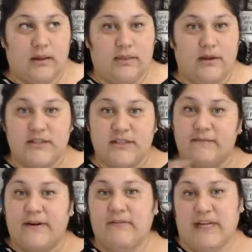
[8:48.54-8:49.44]
there's some
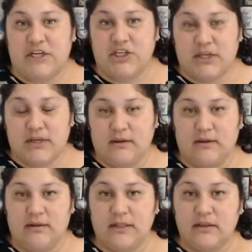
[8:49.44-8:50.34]
foundation
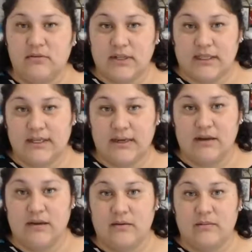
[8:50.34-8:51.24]
that you need
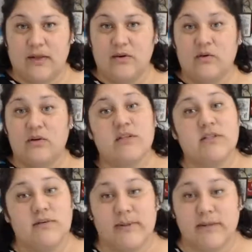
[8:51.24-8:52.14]
in order
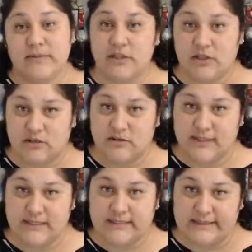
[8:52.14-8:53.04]
to be able to use
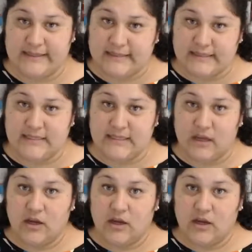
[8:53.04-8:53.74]
these lists